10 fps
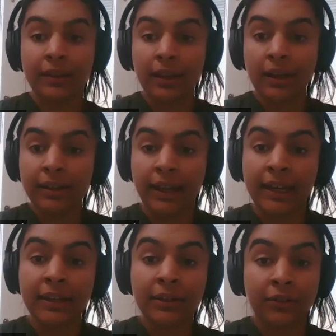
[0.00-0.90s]

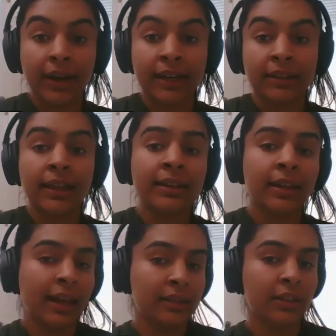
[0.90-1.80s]
Okay, great. And
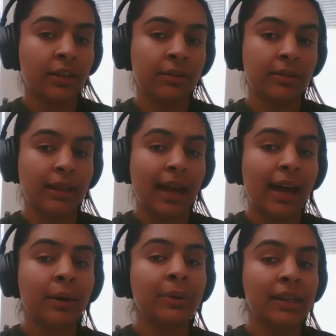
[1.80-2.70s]
so
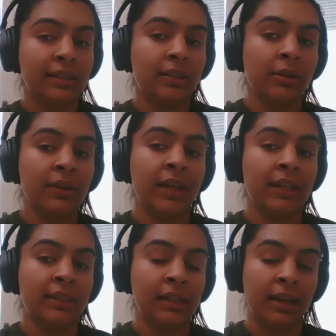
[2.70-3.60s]
how is
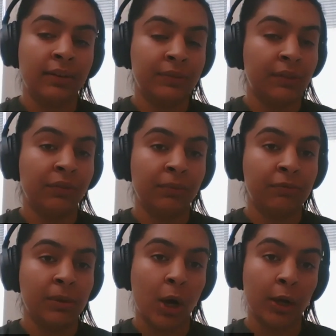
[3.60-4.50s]
university life different
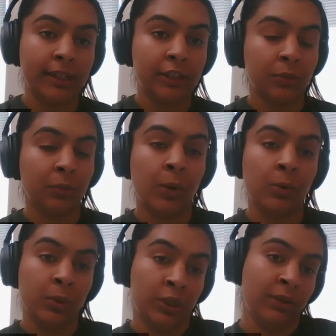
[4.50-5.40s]
from college?
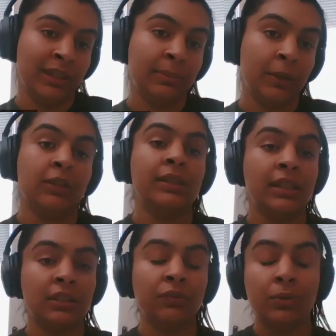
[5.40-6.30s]
What you experience in
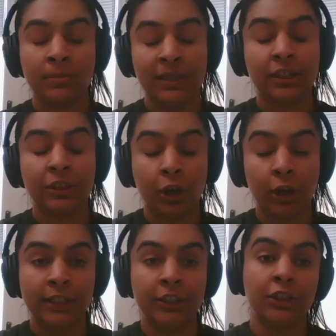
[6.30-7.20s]
sixth form /
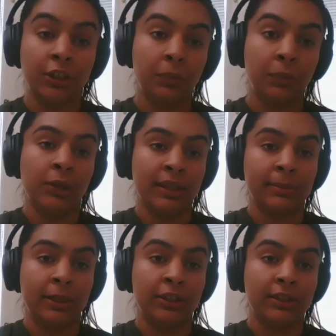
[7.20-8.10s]
college to what you
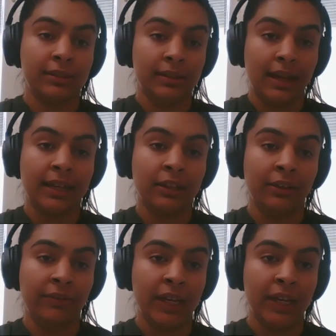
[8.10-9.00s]
experience at
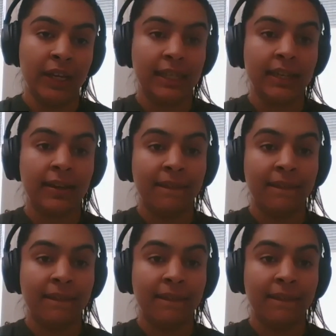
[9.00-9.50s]
university?